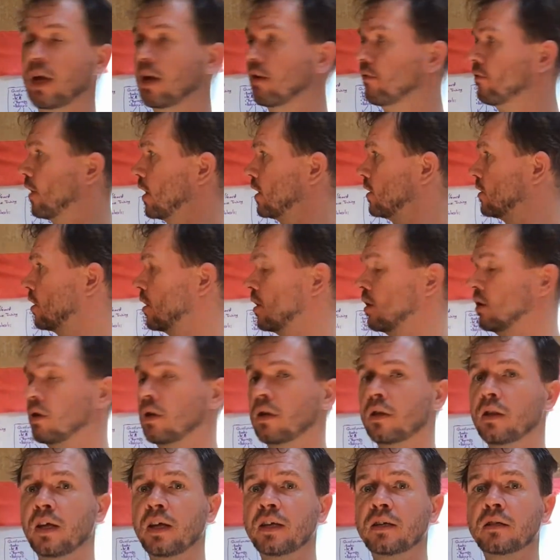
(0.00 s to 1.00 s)
If I turn
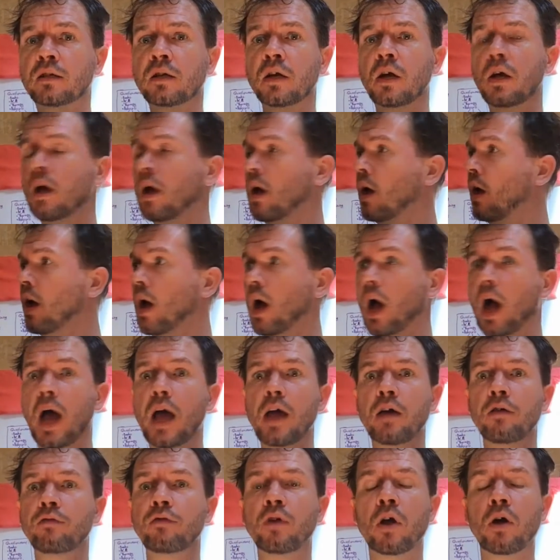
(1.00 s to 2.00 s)
to this,
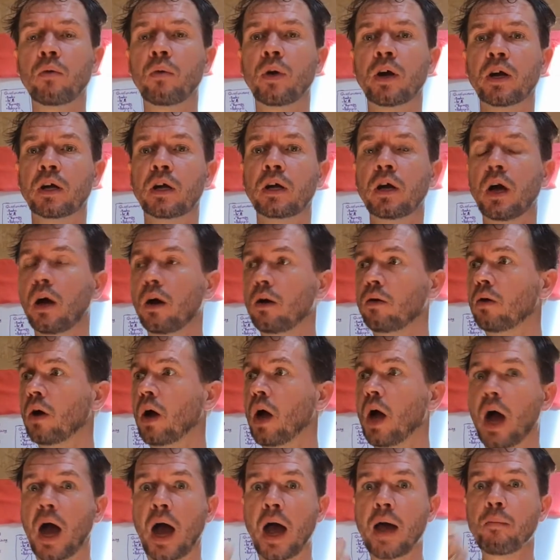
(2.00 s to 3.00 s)
I have nowhere to go.
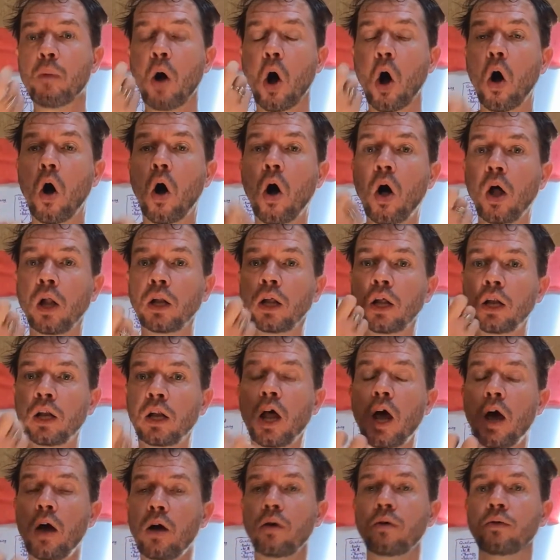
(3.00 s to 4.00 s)
I'm all
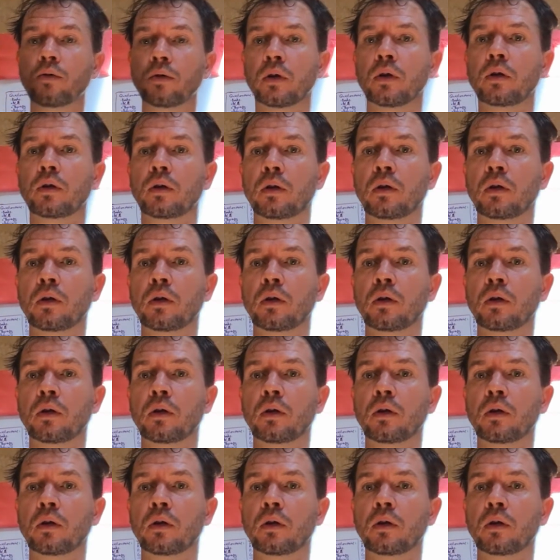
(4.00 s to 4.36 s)
alone.